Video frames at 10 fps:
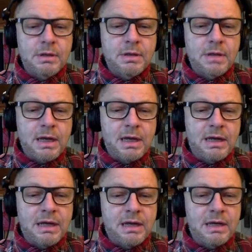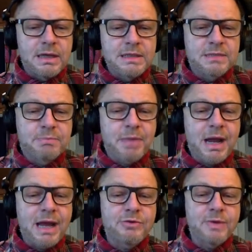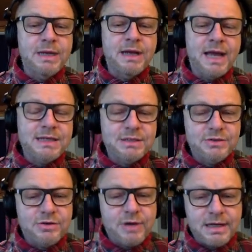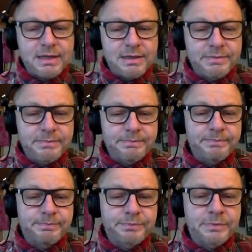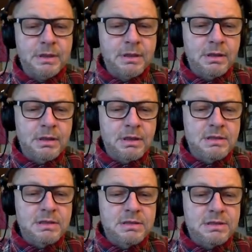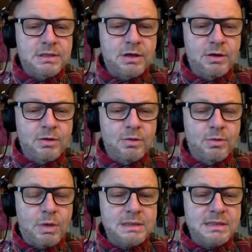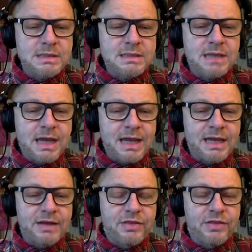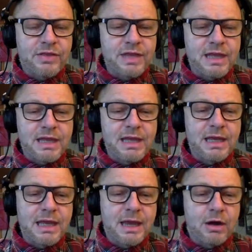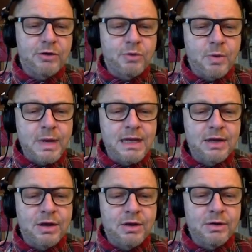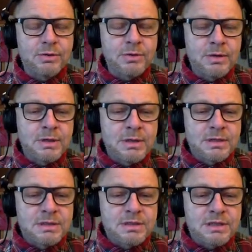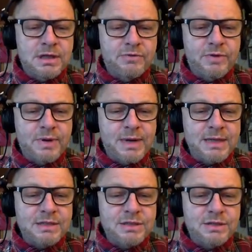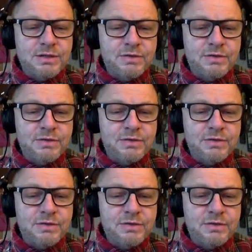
It's the Pi-Arduino asset tracker. So what's inside the Arduino? So if we went into